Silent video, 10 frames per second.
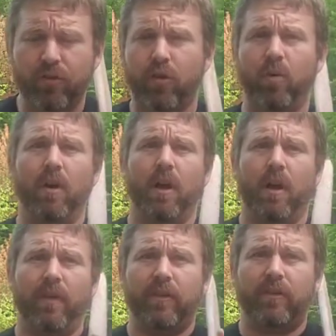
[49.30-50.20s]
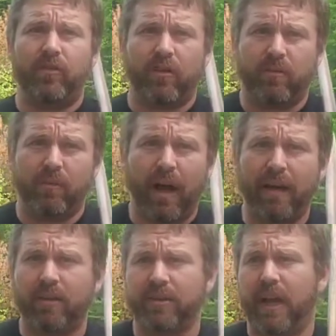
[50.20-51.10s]
So this is just my
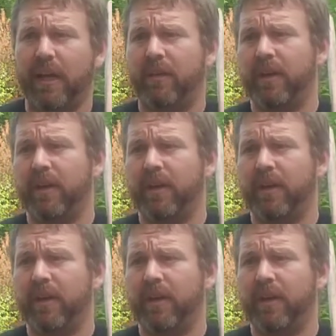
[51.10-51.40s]
understanding